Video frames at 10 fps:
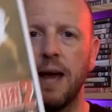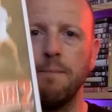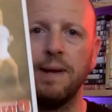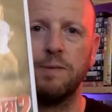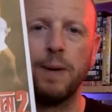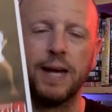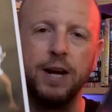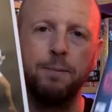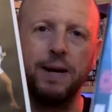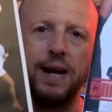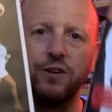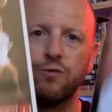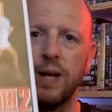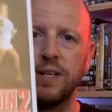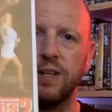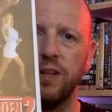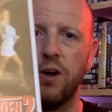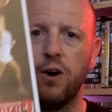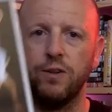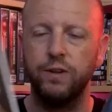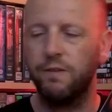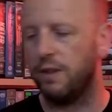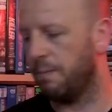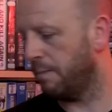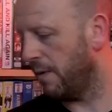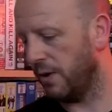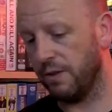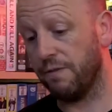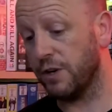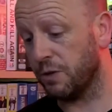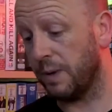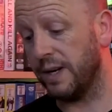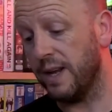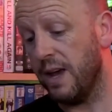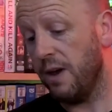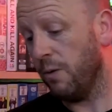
I missed picking up an X rental on the first one,